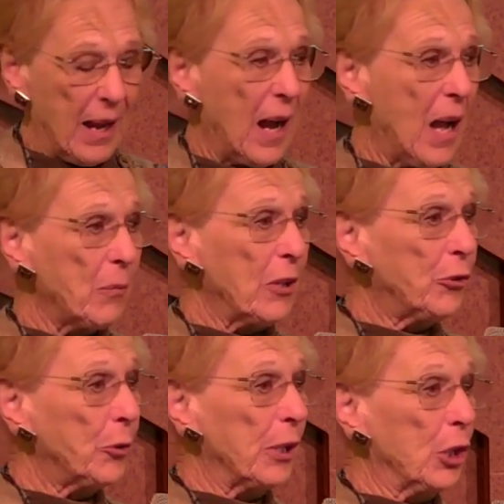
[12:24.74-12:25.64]
I went
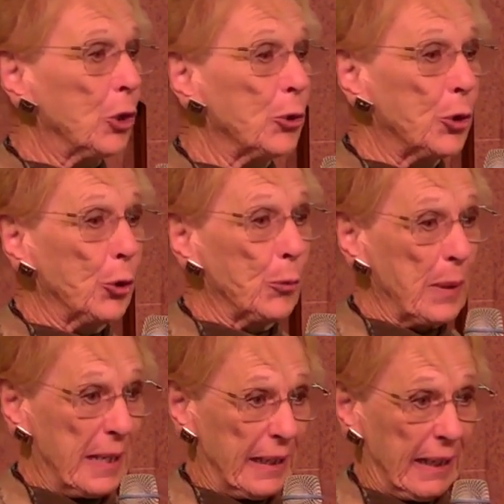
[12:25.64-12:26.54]
to a UU
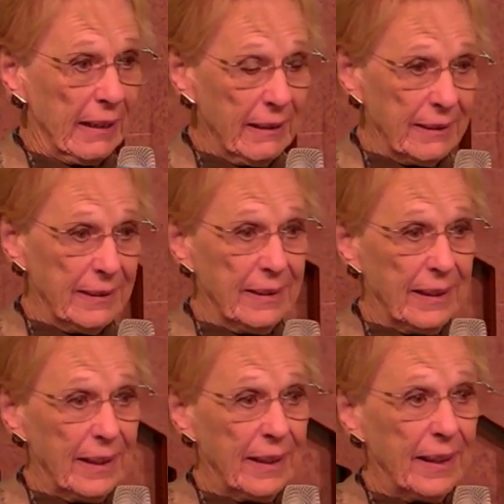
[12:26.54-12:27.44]
meeting
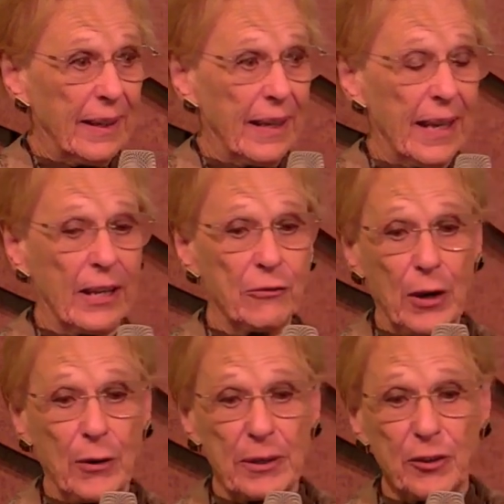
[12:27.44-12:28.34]
in a
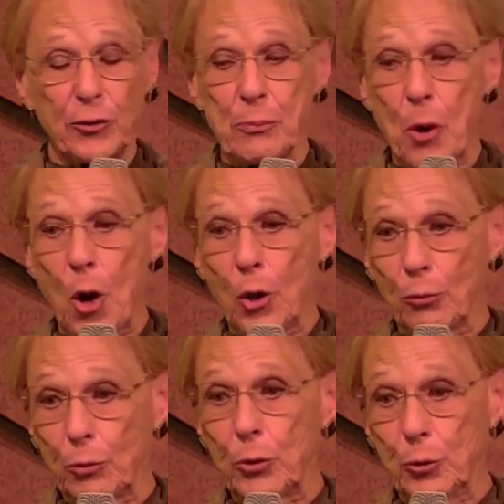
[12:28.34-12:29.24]
very small
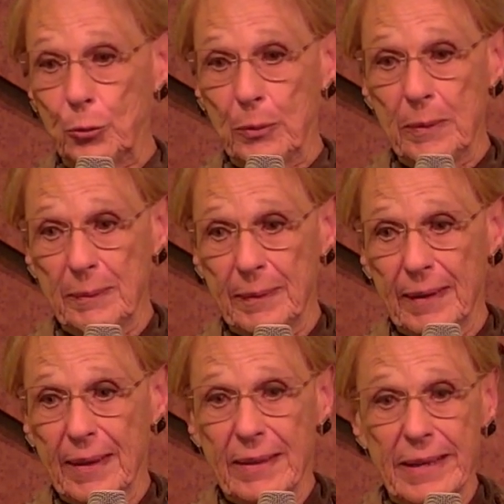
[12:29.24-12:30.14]
room
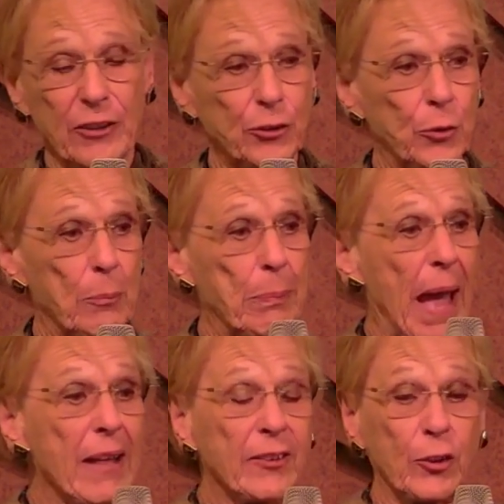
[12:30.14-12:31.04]
next to a
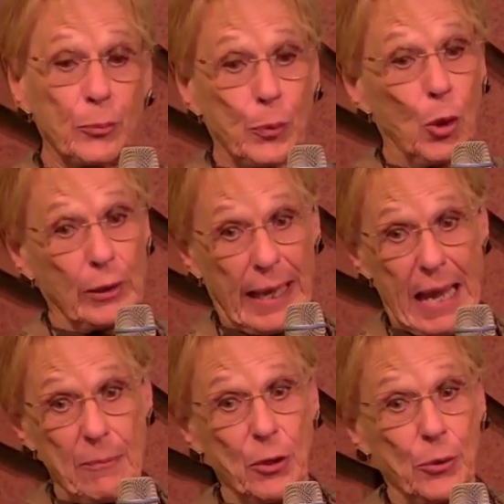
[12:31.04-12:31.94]
basketball
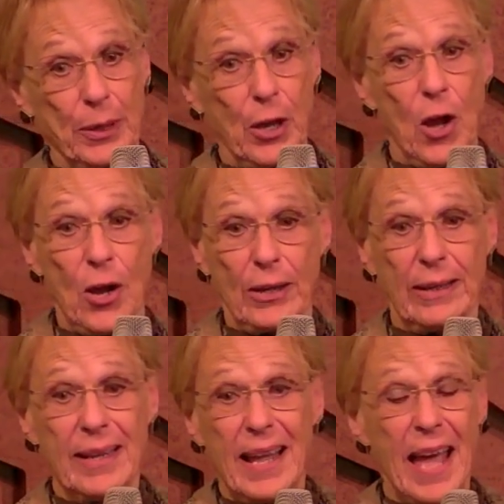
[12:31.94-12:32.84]
game going
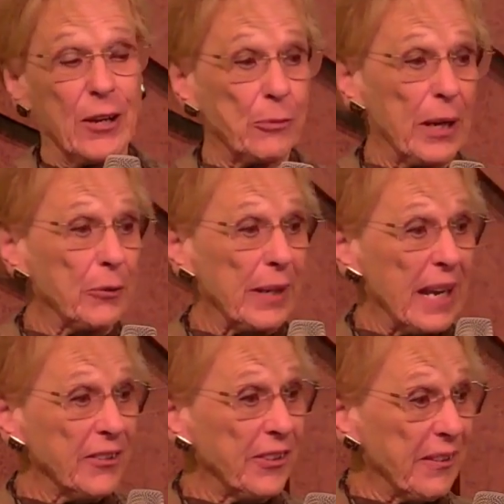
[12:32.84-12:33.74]
on at a
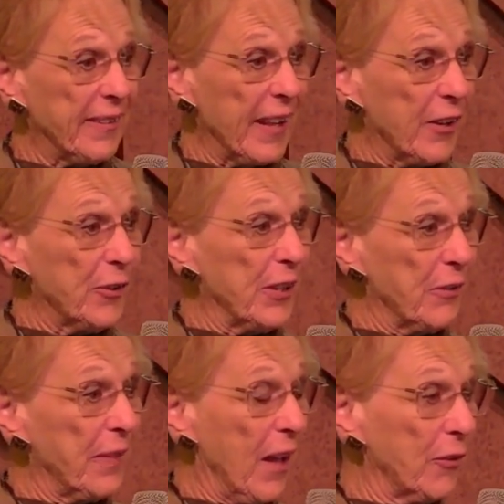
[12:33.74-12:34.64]
recreation center
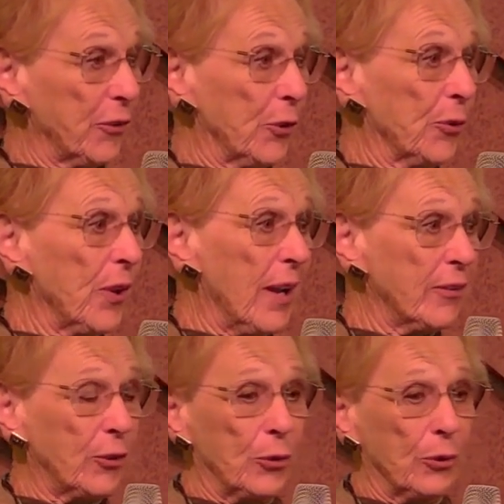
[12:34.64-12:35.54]
near Thousand Oaks High
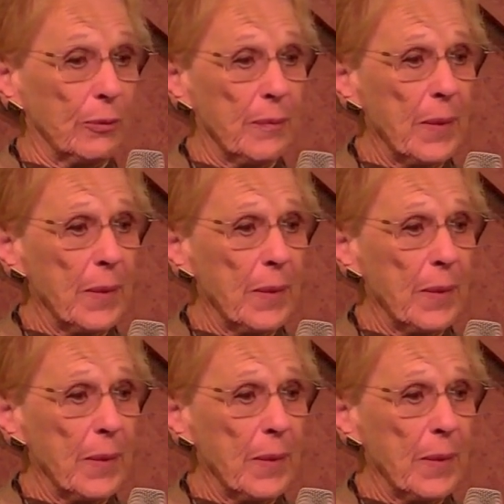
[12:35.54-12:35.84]
School.